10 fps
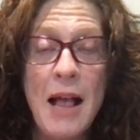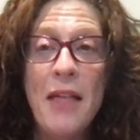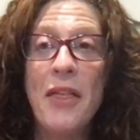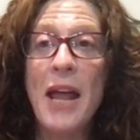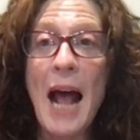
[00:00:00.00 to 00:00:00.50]

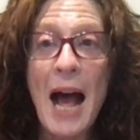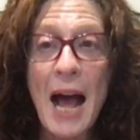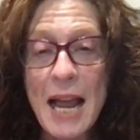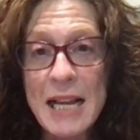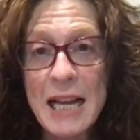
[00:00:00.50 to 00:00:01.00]
that
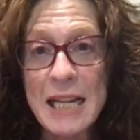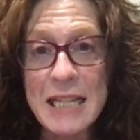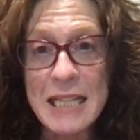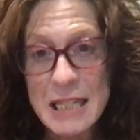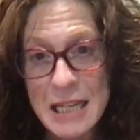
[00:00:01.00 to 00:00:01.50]
I can
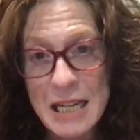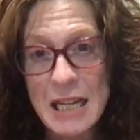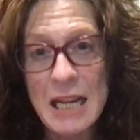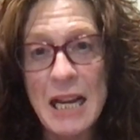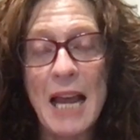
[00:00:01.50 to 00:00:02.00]

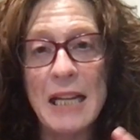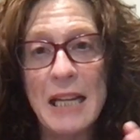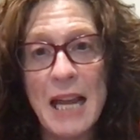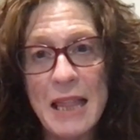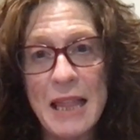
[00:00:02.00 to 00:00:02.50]
see and
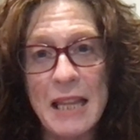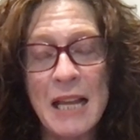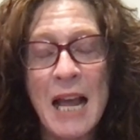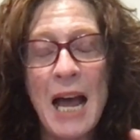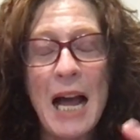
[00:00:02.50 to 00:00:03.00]
get the
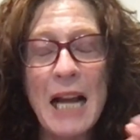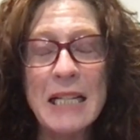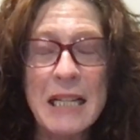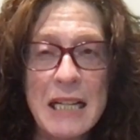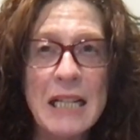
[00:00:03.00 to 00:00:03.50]

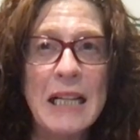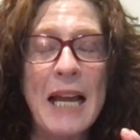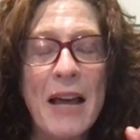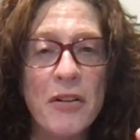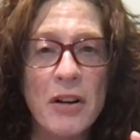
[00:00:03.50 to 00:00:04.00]
idea and
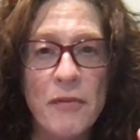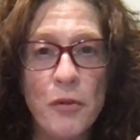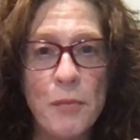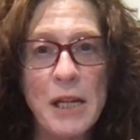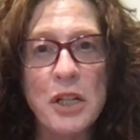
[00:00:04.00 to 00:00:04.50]
gather
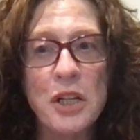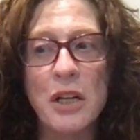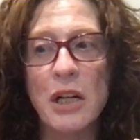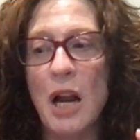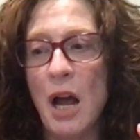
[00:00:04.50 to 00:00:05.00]
information